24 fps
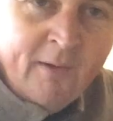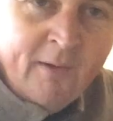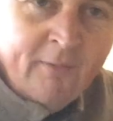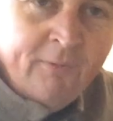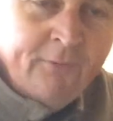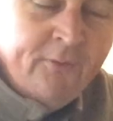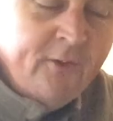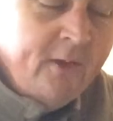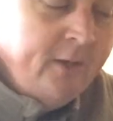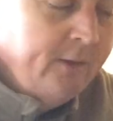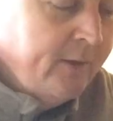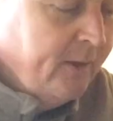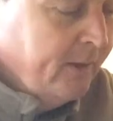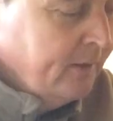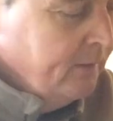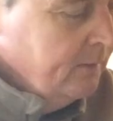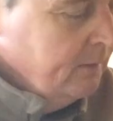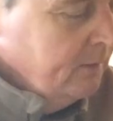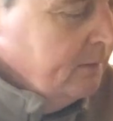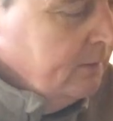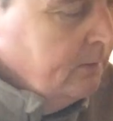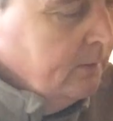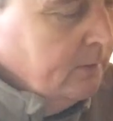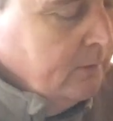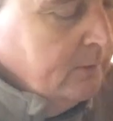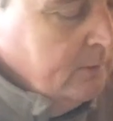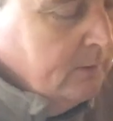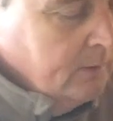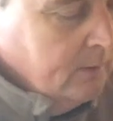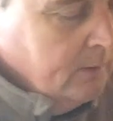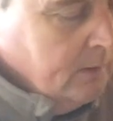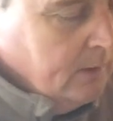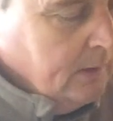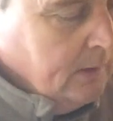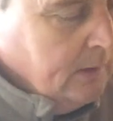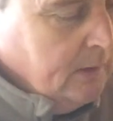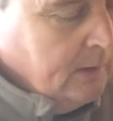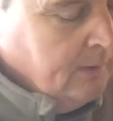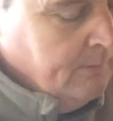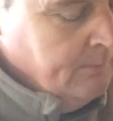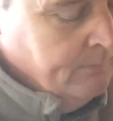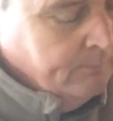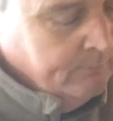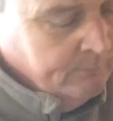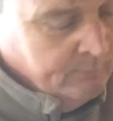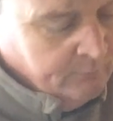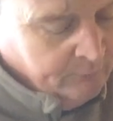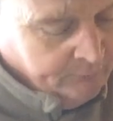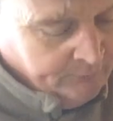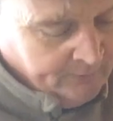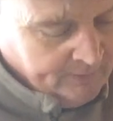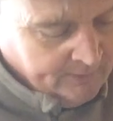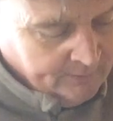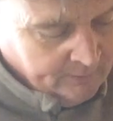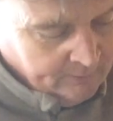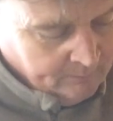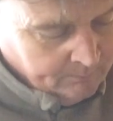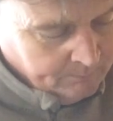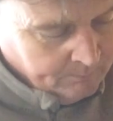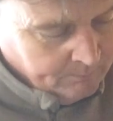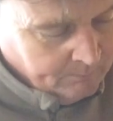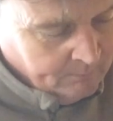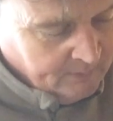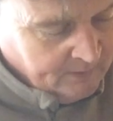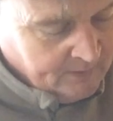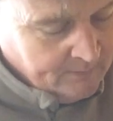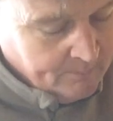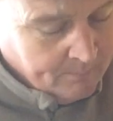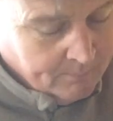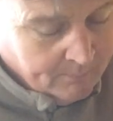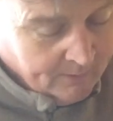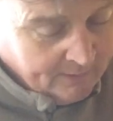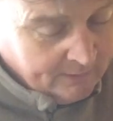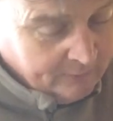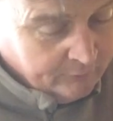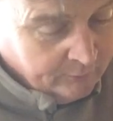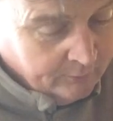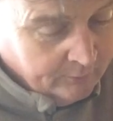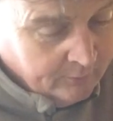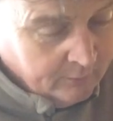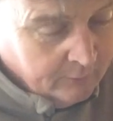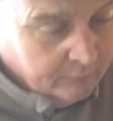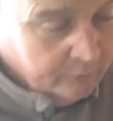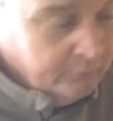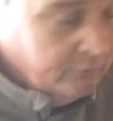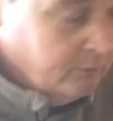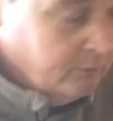that feeding. Um, feeding mini mating nucs,